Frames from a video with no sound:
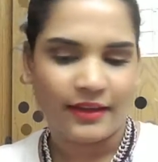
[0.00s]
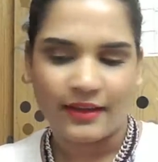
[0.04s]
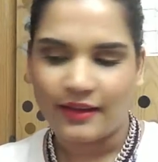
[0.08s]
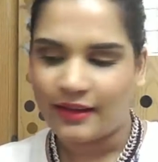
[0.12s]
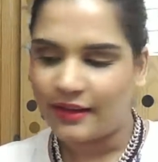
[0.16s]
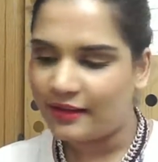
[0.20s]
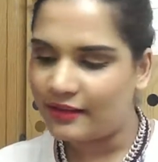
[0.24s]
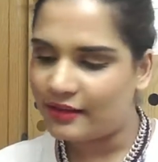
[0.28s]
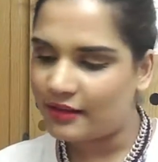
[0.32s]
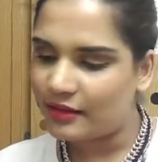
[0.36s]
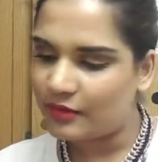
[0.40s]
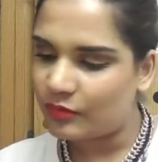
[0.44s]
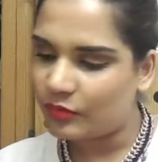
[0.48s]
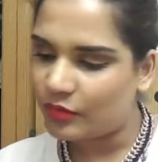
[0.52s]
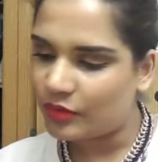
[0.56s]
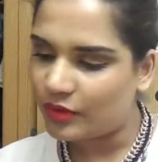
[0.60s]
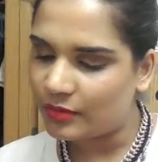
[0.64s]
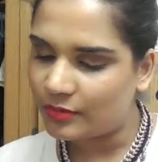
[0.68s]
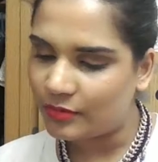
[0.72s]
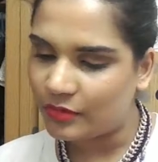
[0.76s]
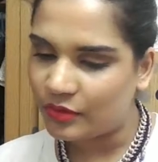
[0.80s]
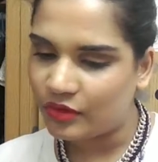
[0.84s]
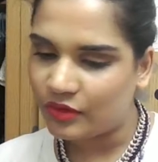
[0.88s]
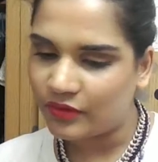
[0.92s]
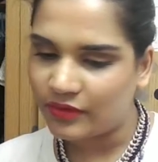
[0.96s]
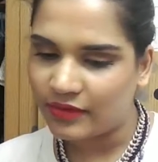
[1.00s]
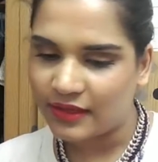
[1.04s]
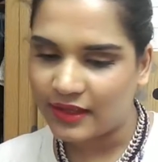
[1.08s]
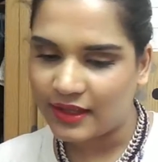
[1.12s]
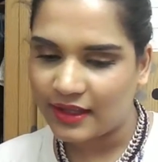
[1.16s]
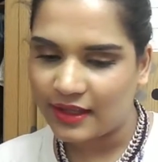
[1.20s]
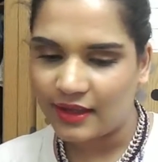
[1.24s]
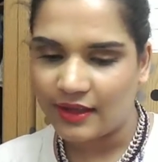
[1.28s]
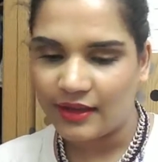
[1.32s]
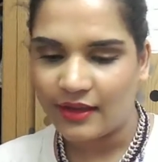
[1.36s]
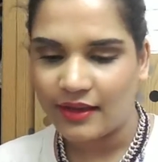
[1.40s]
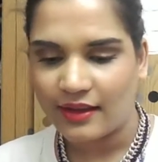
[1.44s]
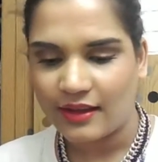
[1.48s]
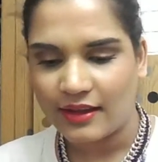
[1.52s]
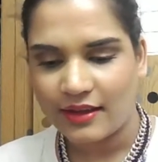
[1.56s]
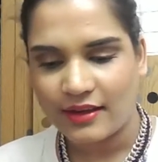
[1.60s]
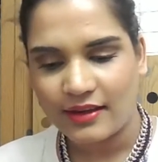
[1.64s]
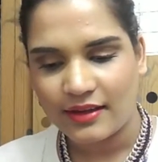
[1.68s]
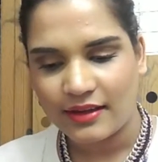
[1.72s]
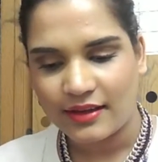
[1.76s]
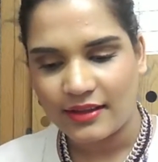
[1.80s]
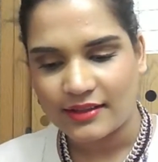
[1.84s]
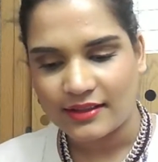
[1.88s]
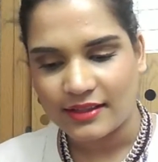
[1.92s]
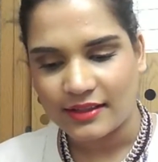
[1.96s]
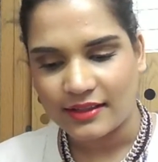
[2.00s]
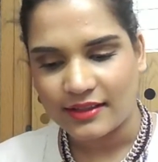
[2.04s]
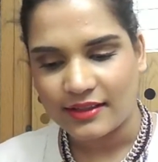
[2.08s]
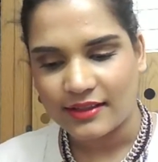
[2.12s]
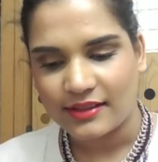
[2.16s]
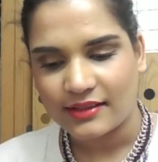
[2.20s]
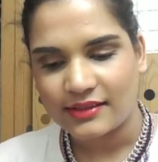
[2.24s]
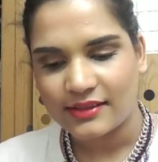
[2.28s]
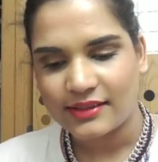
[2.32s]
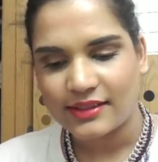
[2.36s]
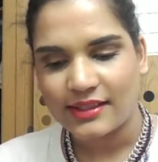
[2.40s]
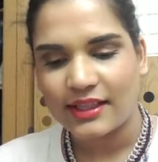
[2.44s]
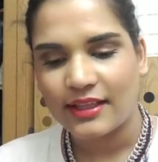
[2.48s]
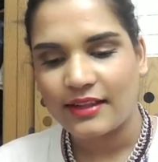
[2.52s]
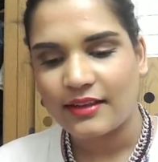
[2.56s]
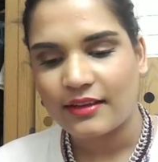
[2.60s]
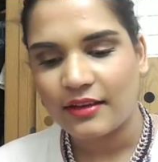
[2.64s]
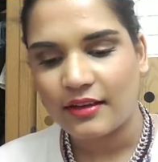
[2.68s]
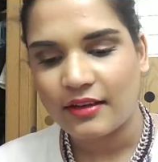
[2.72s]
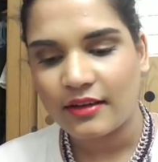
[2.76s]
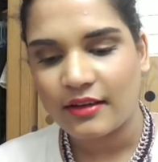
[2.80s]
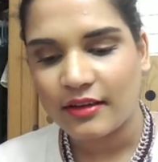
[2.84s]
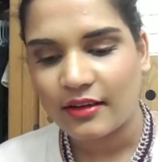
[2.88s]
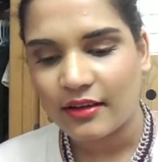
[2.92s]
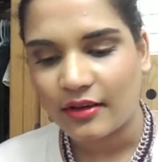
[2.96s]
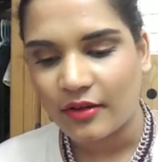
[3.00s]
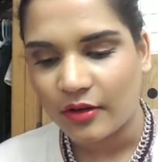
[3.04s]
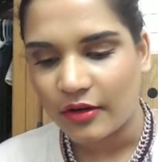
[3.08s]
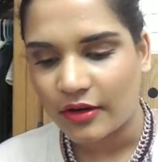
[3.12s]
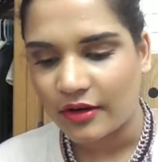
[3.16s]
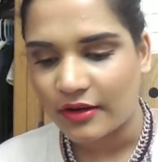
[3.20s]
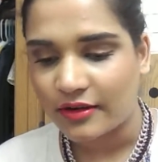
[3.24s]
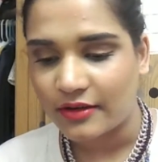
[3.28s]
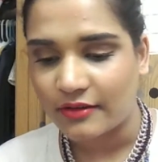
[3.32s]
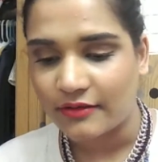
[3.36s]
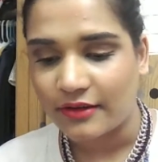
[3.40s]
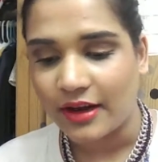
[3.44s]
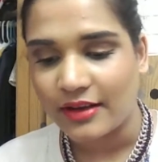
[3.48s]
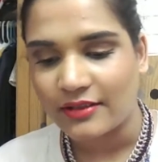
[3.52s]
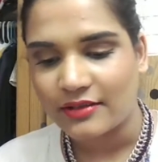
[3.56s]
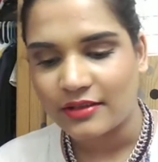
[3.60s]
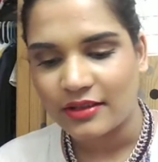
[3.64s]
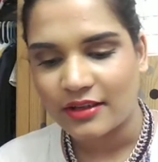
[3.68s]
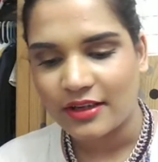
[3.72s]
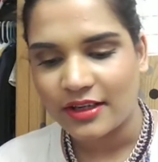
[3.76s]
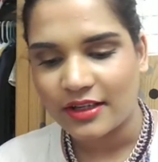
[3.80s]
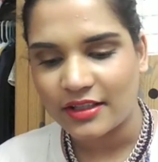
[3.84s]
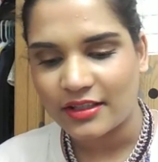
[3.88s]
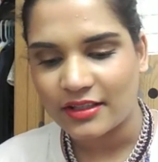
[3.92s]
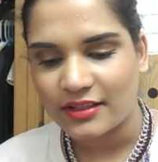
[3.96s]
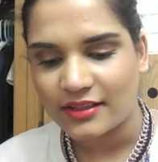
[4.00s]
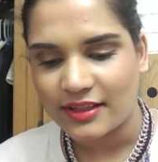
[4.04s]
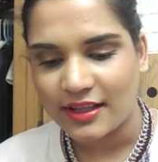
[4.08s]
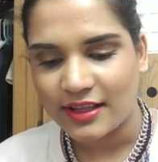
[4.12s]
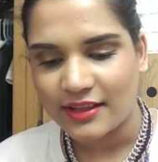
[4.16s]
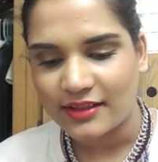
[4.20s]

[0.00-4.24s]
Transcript: And then one more thing, it is a concealer or corrector, I should say.